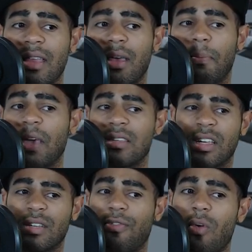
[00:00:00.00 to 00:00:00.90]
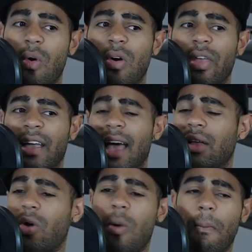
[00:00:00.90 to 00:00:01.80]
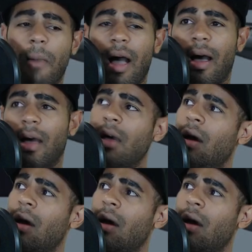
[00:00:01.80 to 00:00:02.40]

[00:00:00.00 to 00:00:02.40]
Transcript: the PSX4, the Calico, uh,